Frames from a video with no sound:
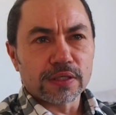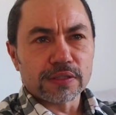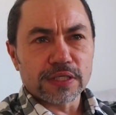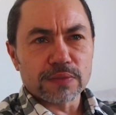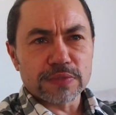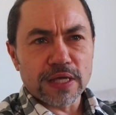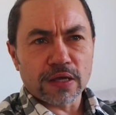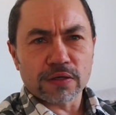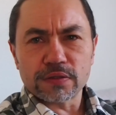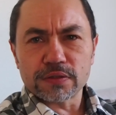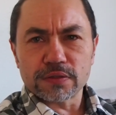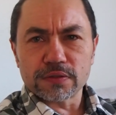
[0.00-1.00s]
deep
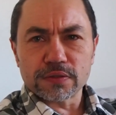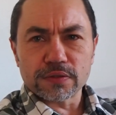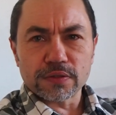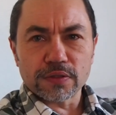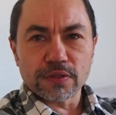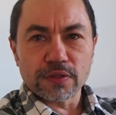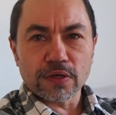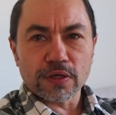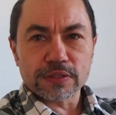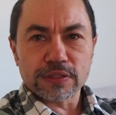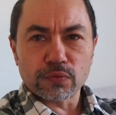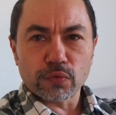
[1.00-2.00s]
down, you know, I
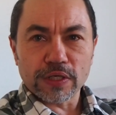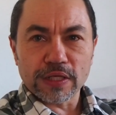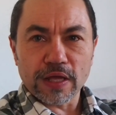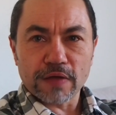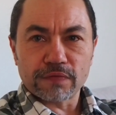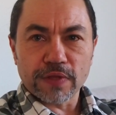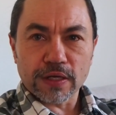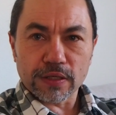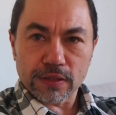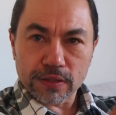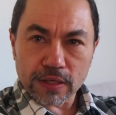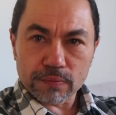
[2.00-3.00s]
didn't really have that,
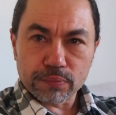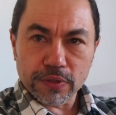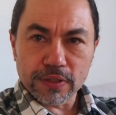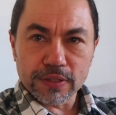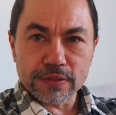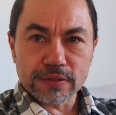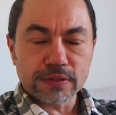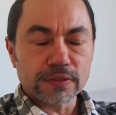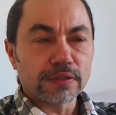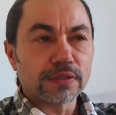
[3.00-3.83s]
that peace.